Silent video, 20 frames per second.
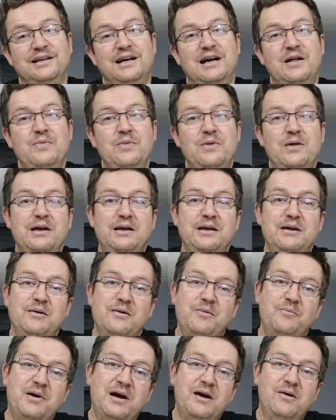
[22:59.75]
and then
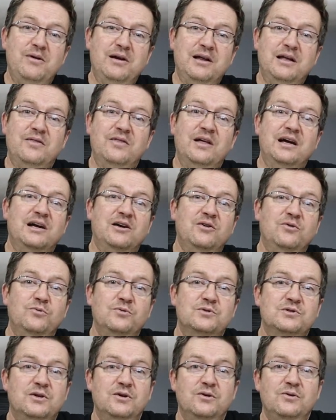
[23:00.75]
apparently that can
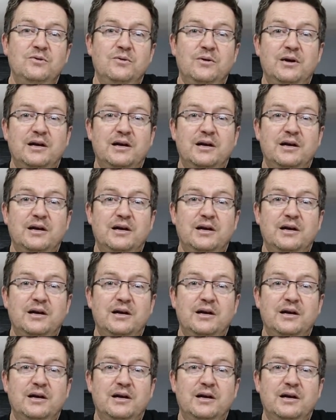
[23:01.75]
also